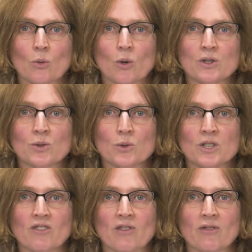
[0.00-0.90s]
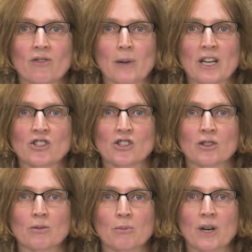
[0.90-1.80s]
What sorts of
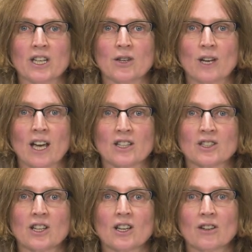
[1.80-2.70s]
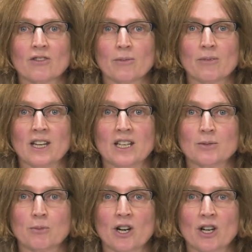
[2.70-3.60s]
information might you get from
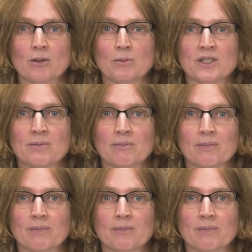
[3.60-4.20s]
these probes?